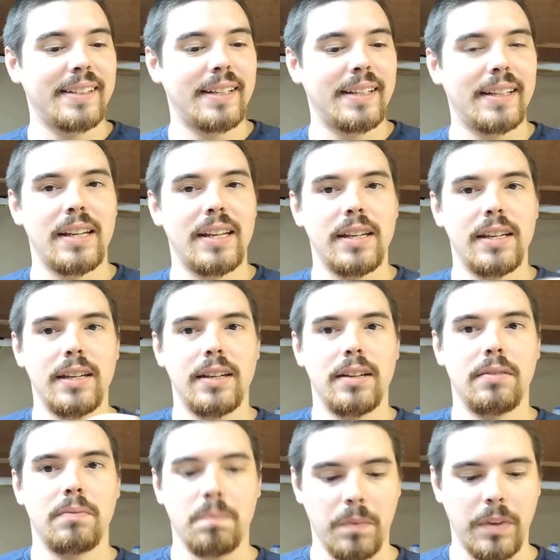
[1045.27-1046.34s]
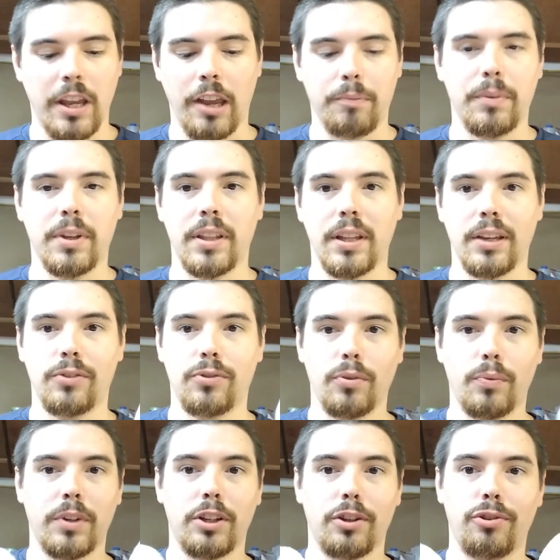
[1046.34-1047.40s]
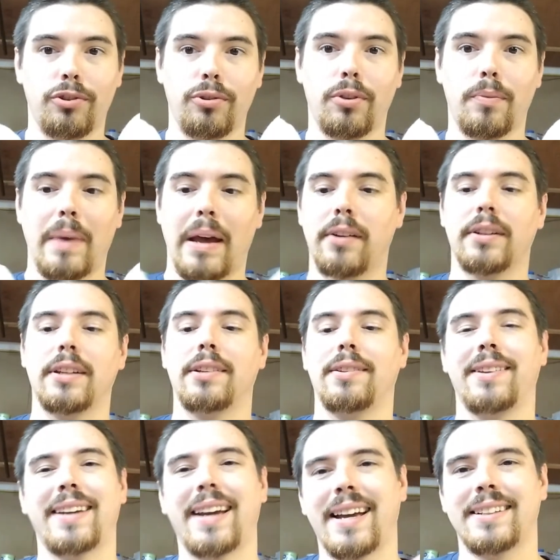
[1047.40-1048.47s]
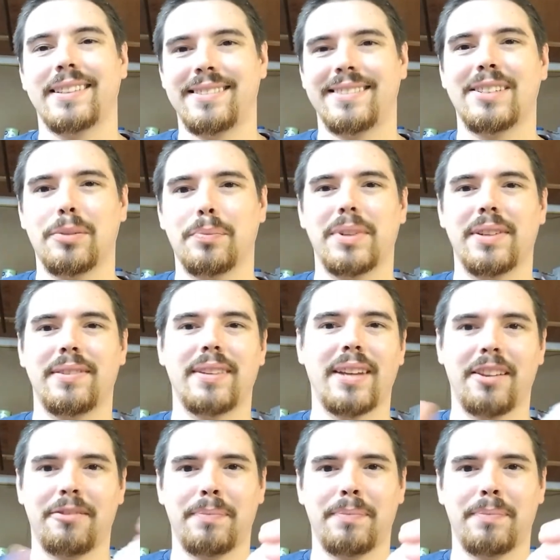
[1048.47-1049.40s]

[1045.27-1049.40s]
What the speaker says: he gave me these so we could shoot them out and kind of still be safe,